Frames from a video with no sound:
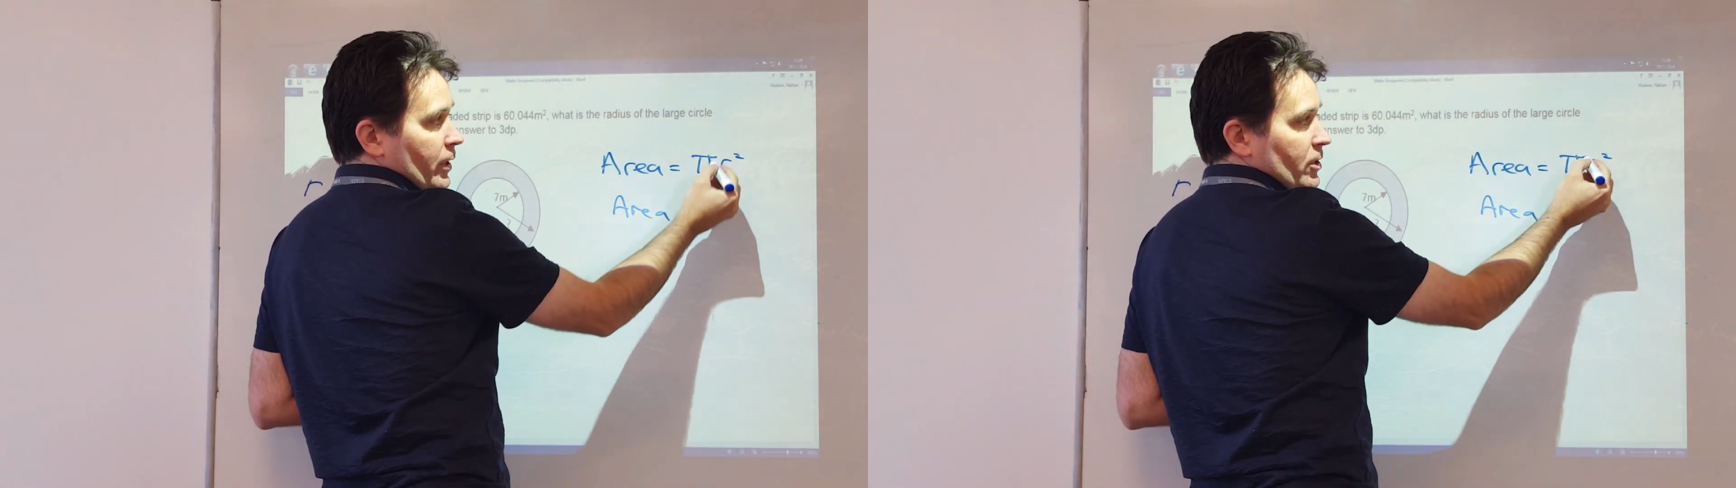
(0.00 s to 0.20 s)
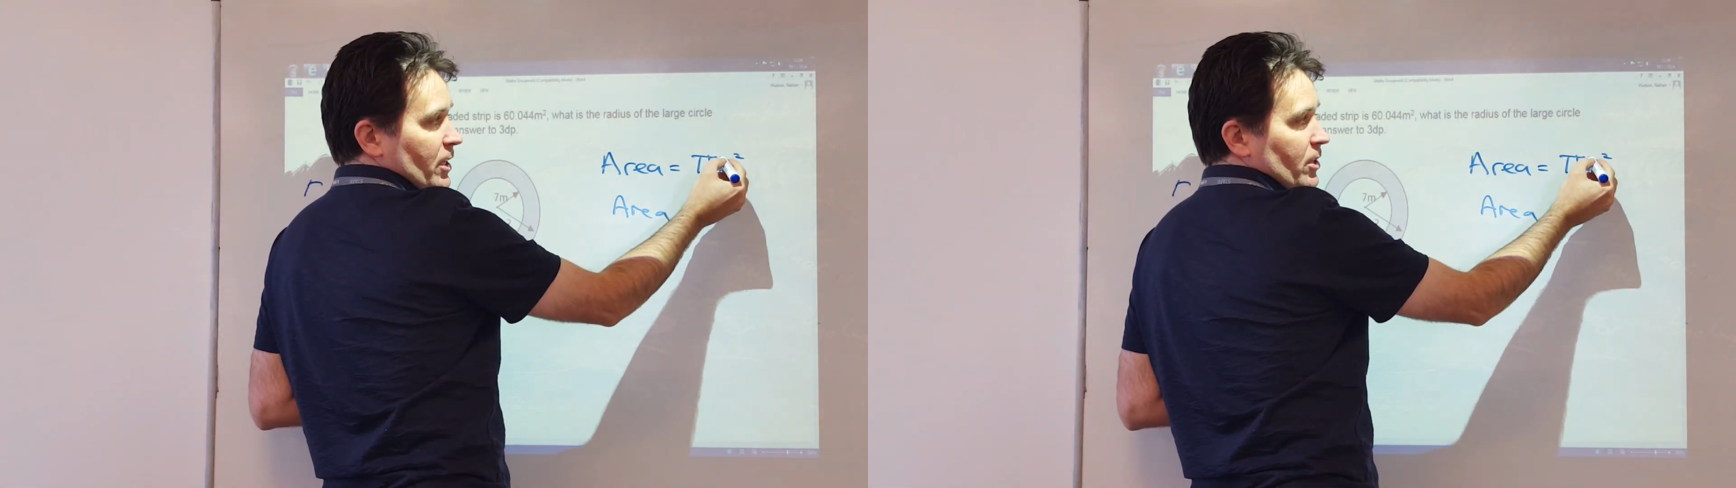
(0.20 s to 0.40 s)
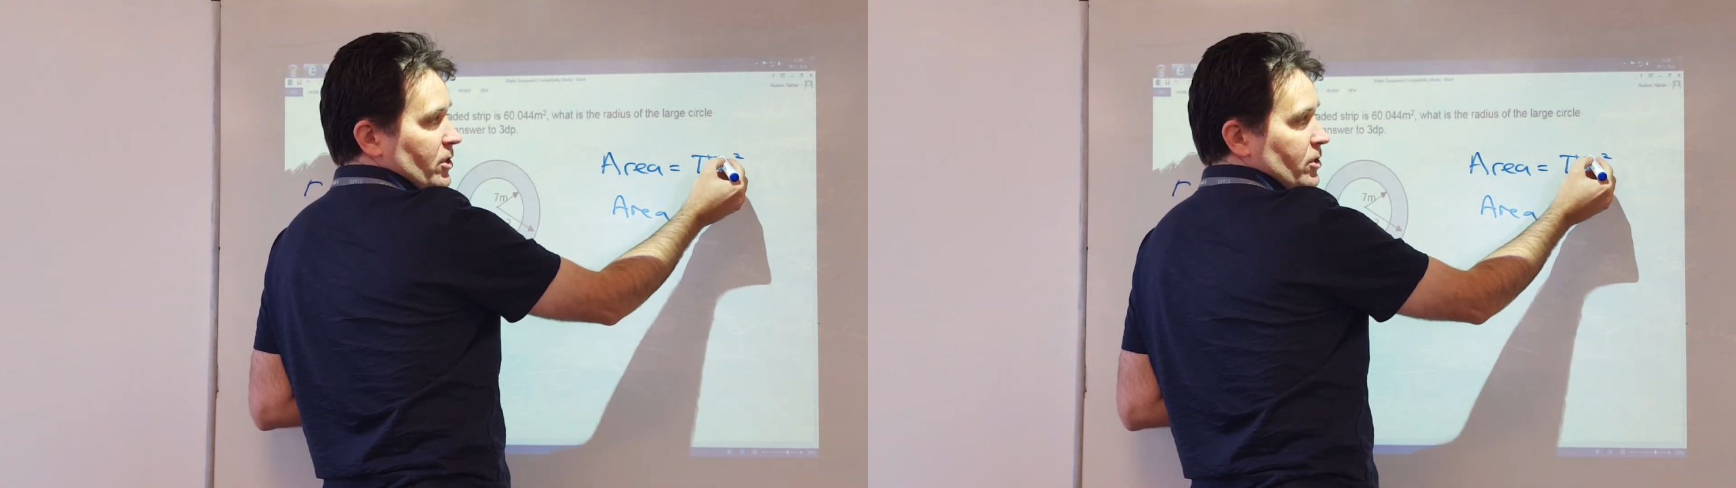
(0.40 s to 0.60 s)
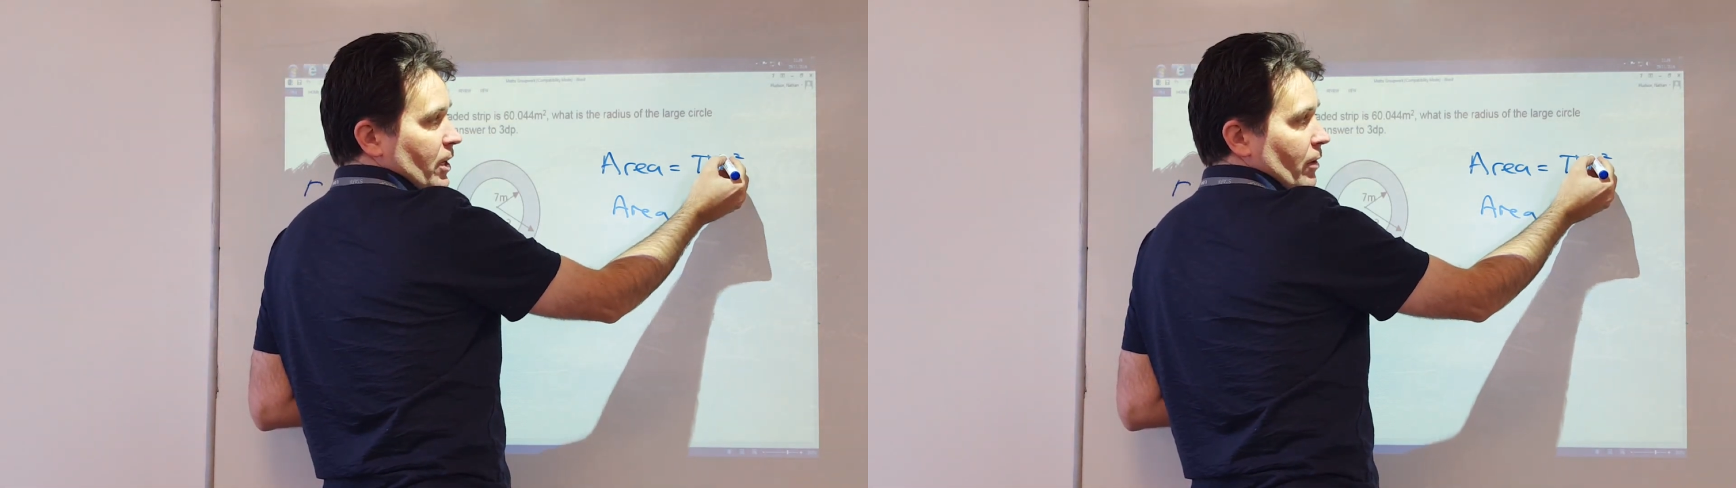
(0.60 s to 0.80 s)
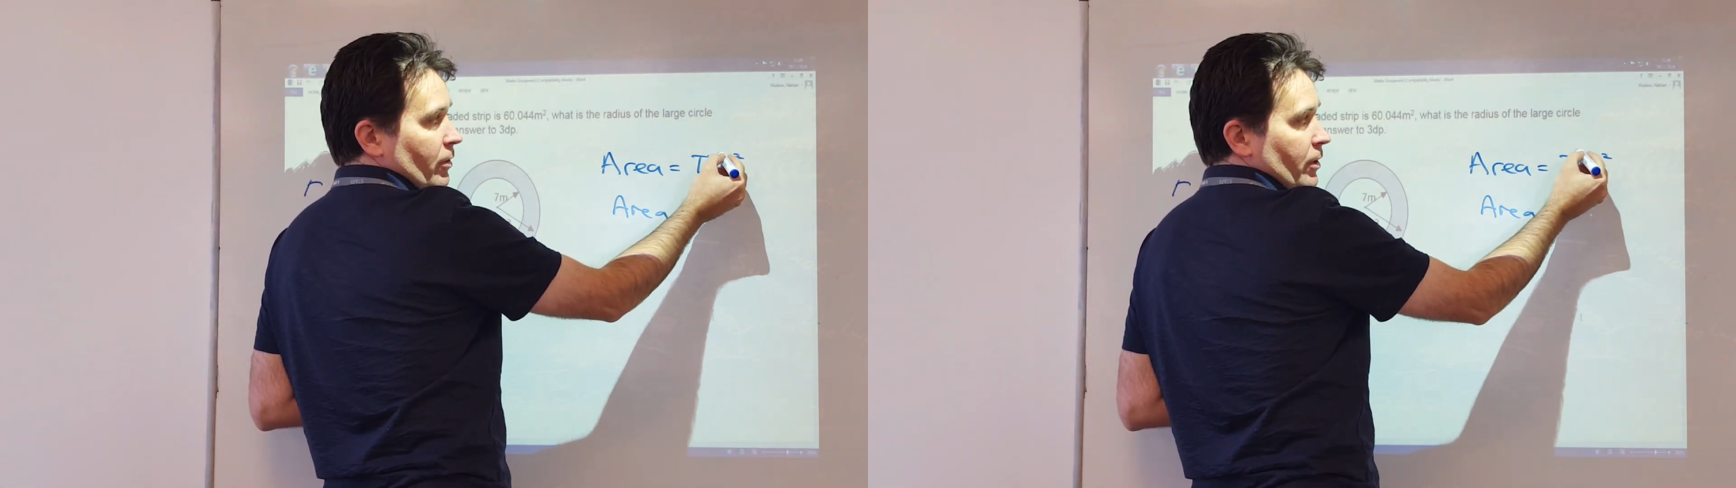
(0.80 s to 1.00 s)
it's easy to
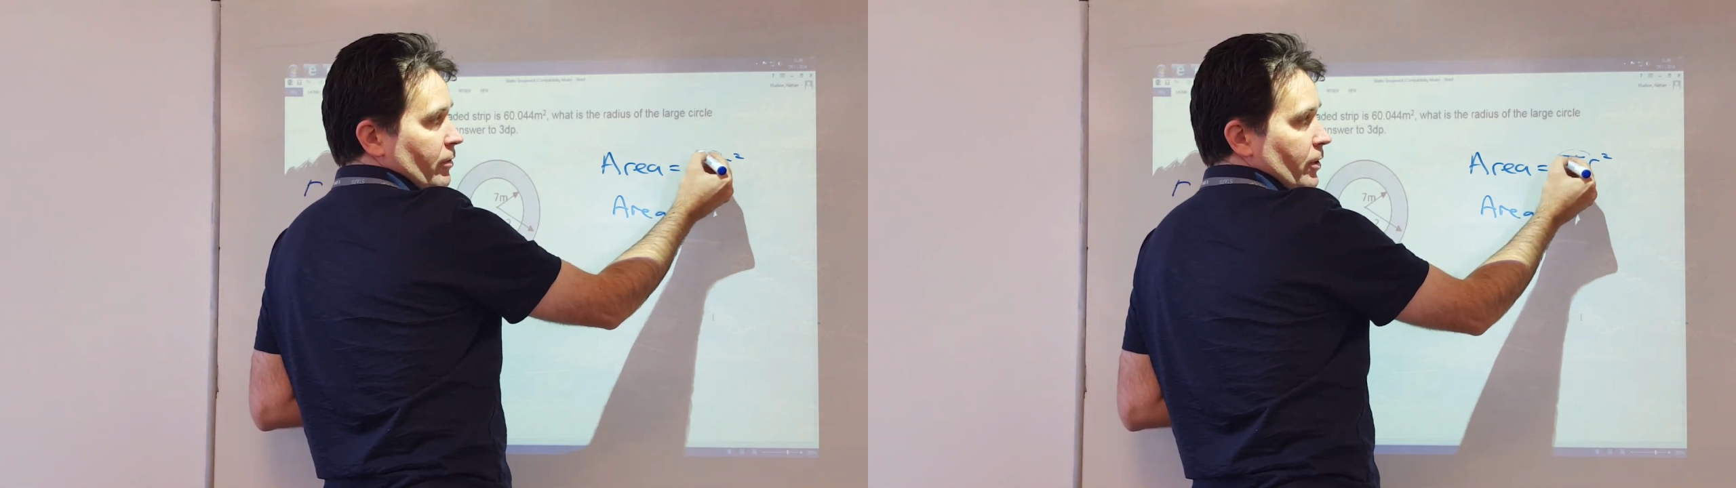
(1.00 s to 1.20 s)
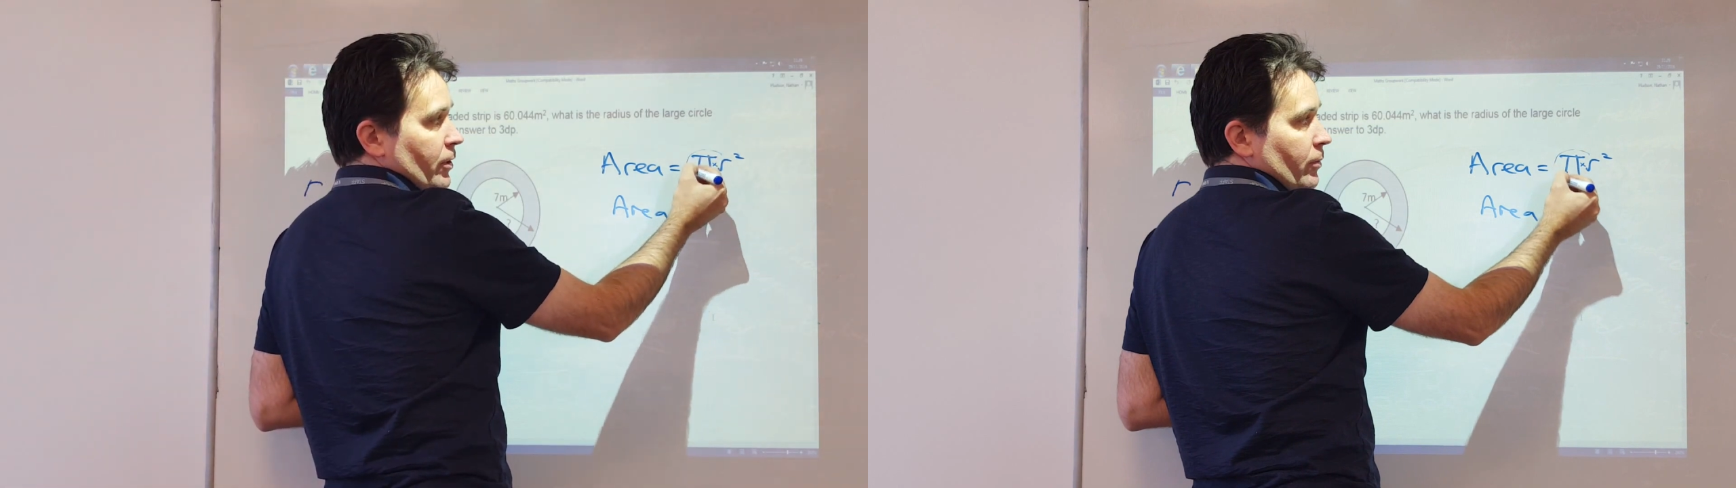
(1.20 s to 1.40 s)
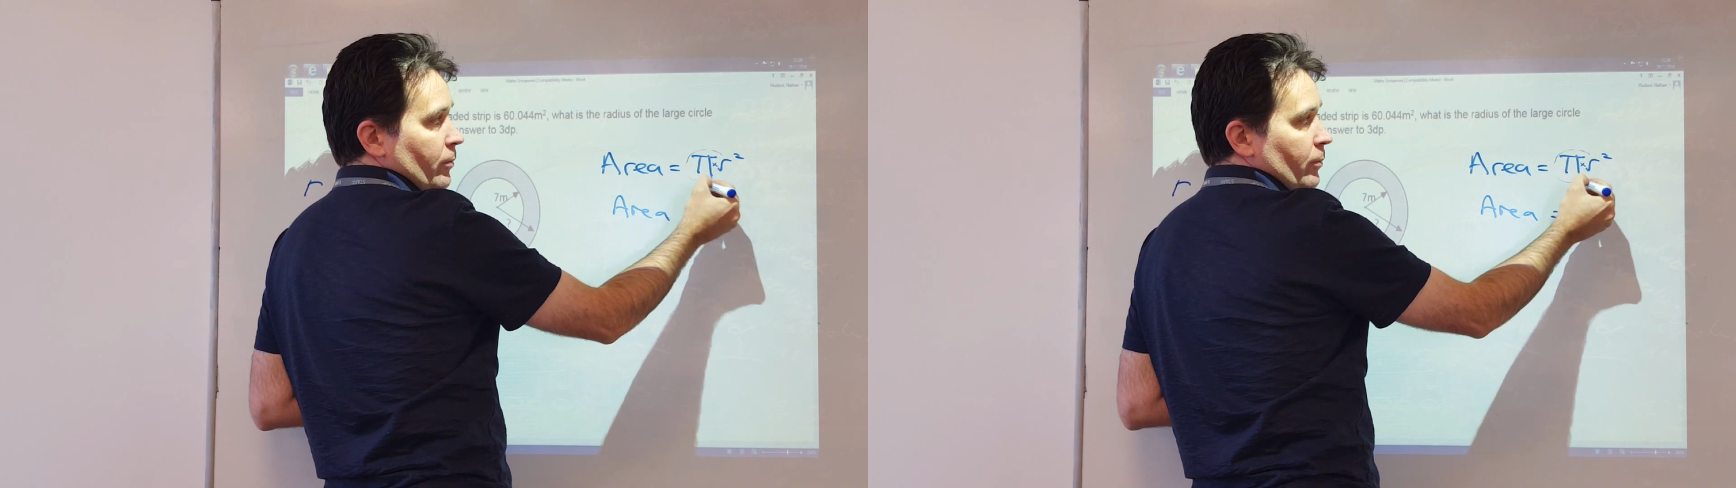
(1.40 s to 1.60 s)
get rid of the